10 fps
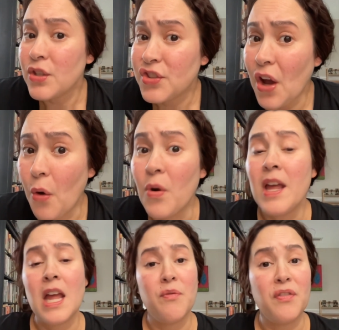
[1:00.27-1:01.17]
So
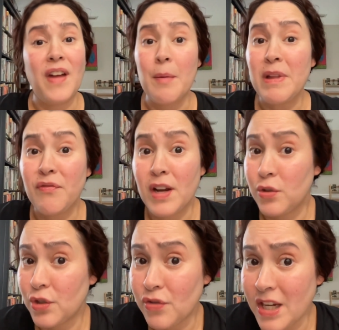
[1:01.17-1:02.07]
if a family, friend,
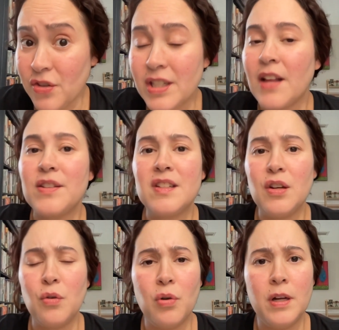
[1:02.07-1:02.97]
or stranger tells
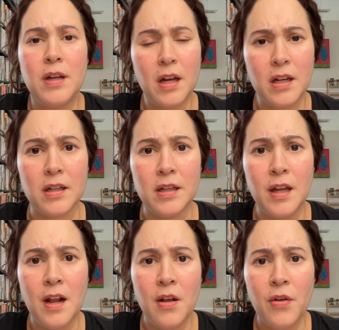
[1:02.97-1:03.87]
you,
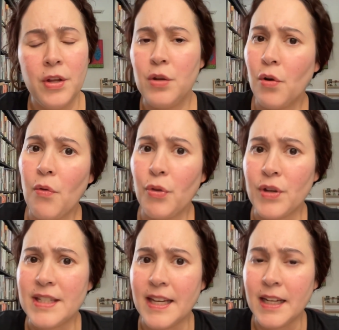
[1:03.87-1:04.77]
you don't
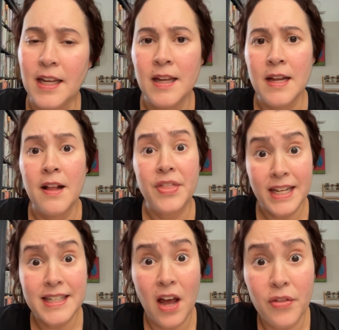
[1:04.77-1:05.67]
look sick,
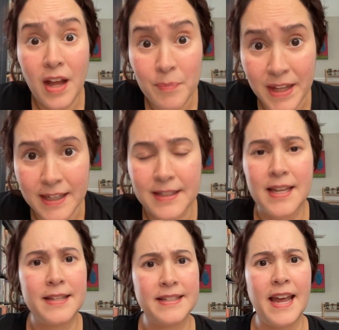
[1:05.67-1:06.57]
then tell them this.
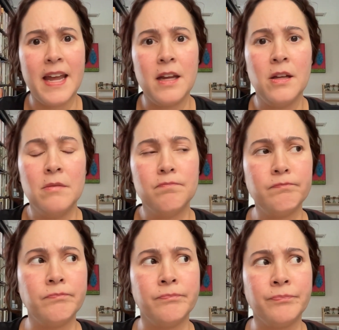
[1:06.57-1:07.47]
Say,
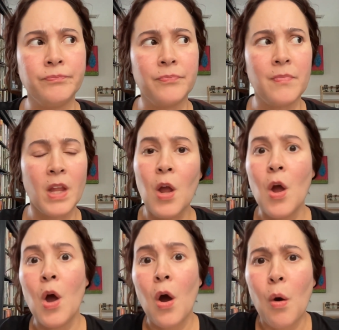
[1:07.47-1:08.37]

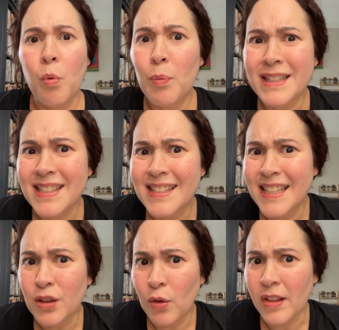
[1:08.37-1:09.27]
well, what does
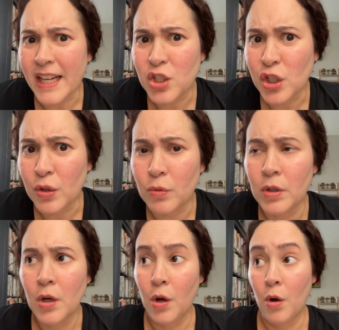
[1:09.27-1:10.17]
sick look like to you?
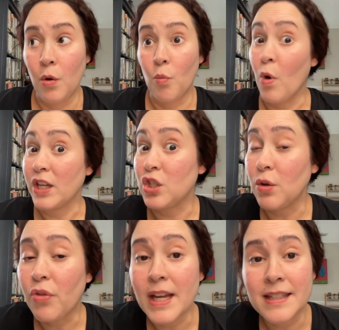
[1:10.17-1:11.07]
What do
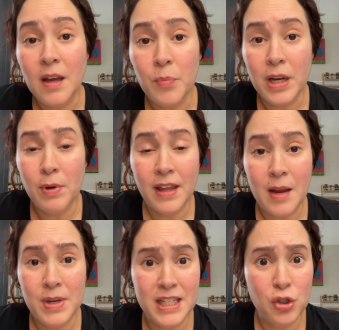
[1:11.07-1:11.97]
you think somebody with
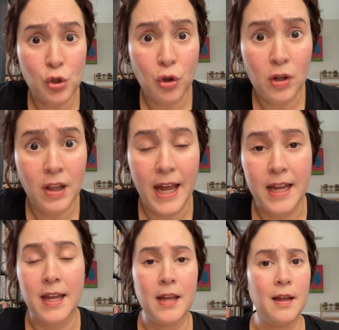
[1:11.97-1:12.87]
IBD should look
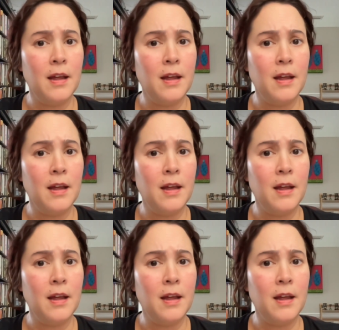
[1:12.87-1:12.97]
like?